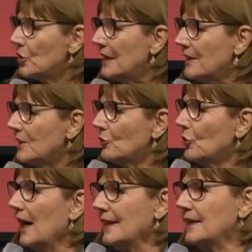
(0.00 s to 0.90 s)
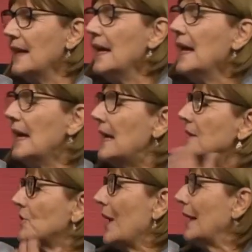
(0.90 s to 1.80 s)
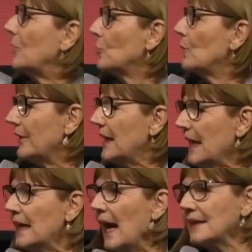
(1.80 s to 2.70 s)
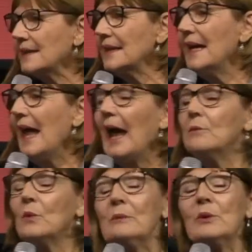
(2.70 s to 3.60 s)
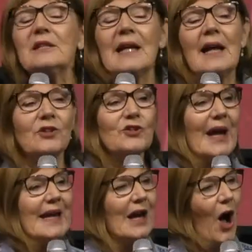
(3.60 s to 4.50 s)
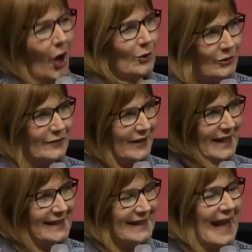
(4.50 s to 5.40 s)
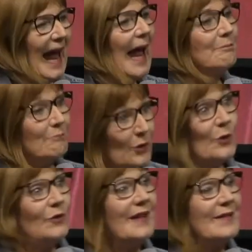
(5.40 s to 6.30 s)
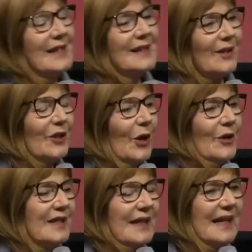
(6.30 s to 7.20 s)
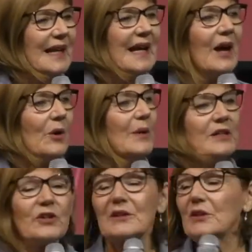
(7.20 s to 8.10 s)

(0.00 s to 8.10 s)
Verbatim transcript: Jesus Christ is settled within us. And when we start to take hold of this and move in this authority, we're just